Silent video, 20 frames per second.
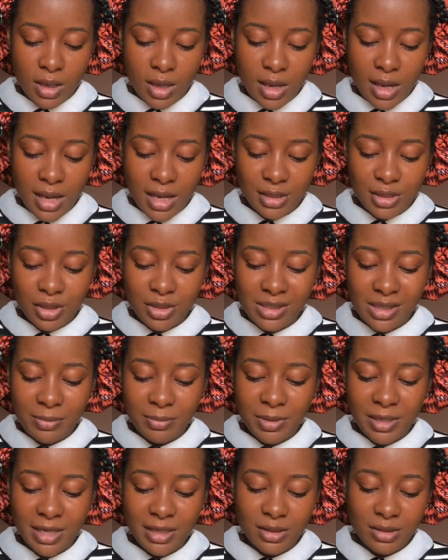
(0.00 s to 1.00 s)
I just
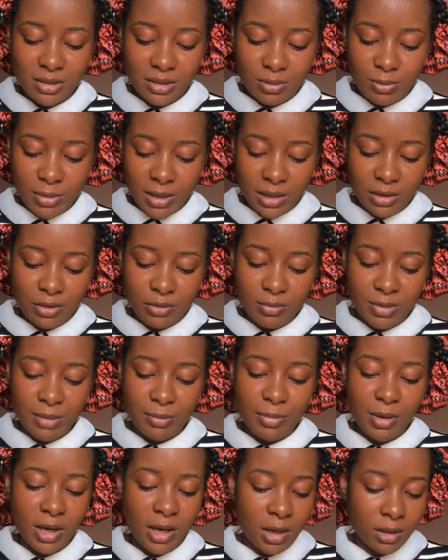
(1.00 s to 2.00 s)
apply it to the back of my
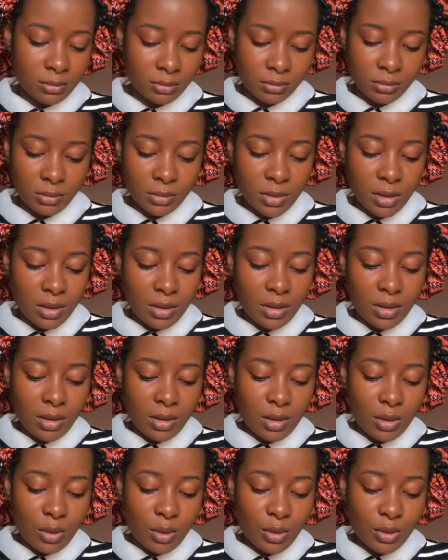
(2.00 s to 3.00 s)
palm
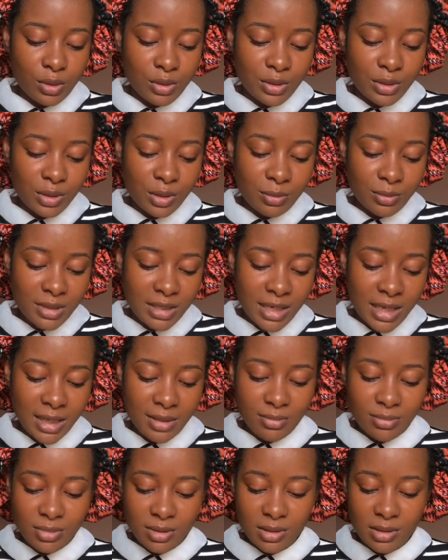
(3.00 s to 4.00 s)
or
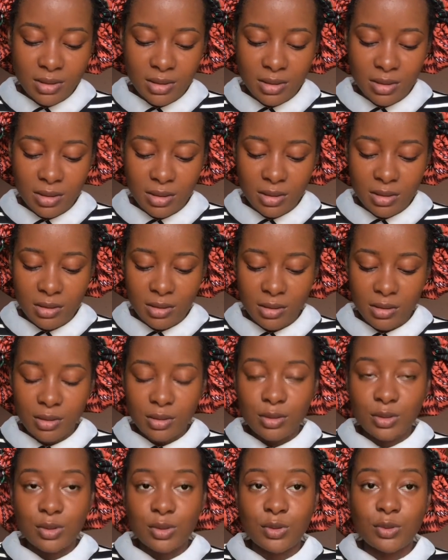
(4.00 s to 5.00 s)
sometimes
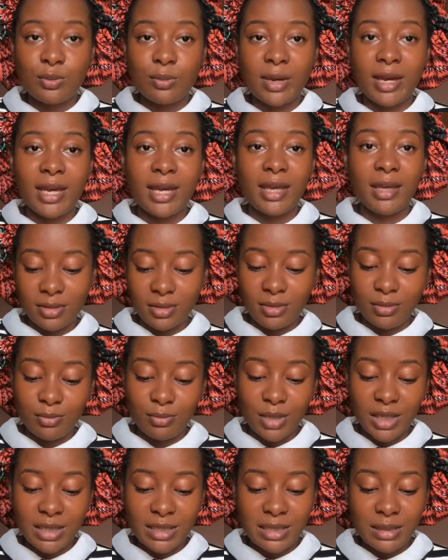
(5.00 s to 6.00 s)
to my
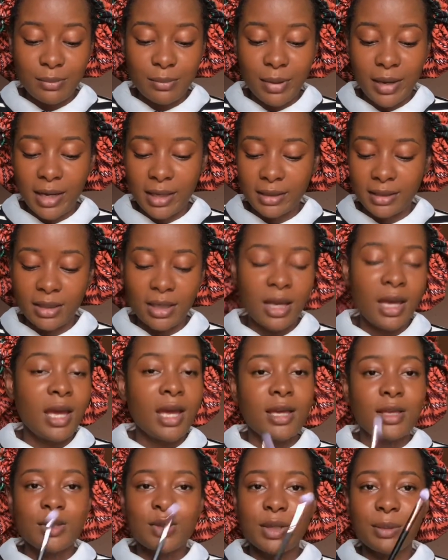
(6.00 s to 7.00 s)
mixing pan.
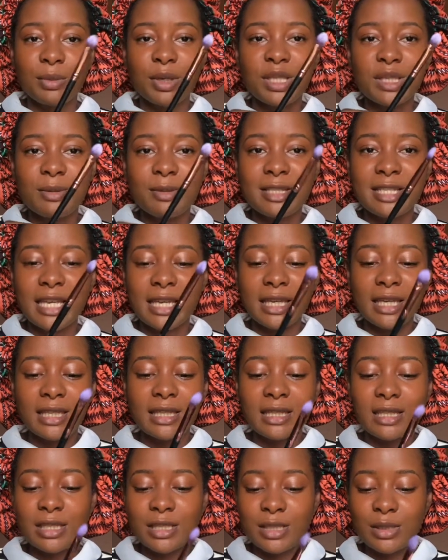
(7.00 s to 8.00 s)
So I'm going to be taking
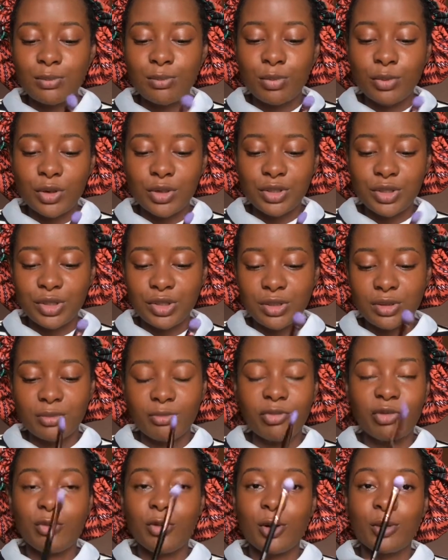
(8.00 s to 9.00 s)
this brush
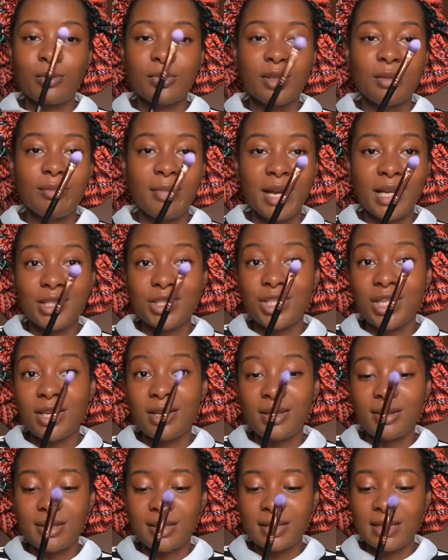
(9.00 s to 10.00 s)
from the
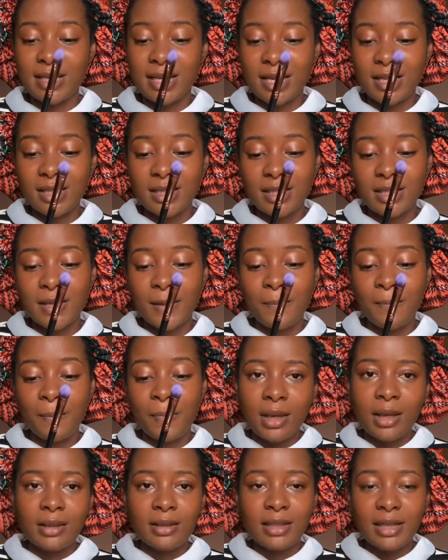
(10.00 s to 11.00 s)
Manje set.
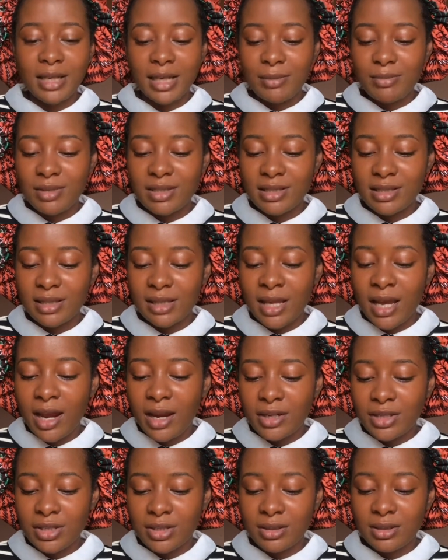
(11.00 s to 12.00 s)
The name is
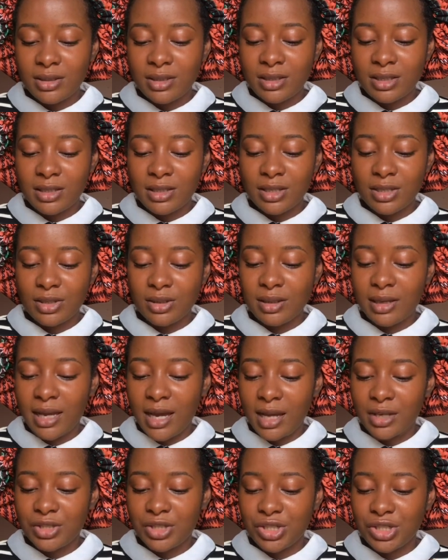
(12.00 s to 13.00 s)
Large. This is a
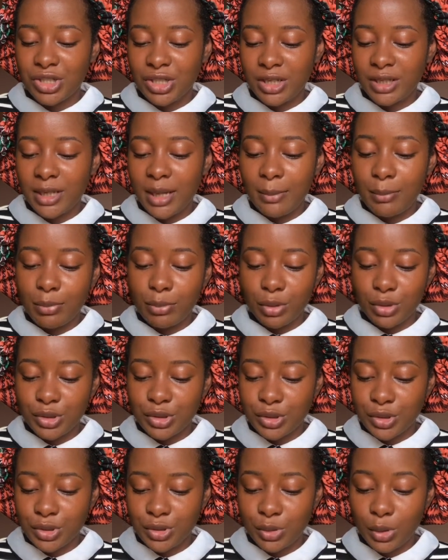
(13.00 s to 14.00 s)
large shader
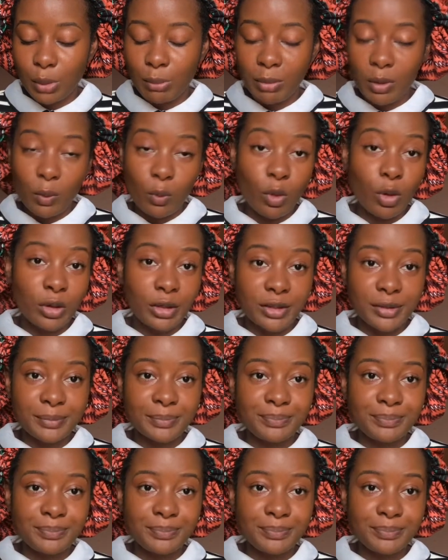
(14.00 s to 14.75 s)
brush number 1.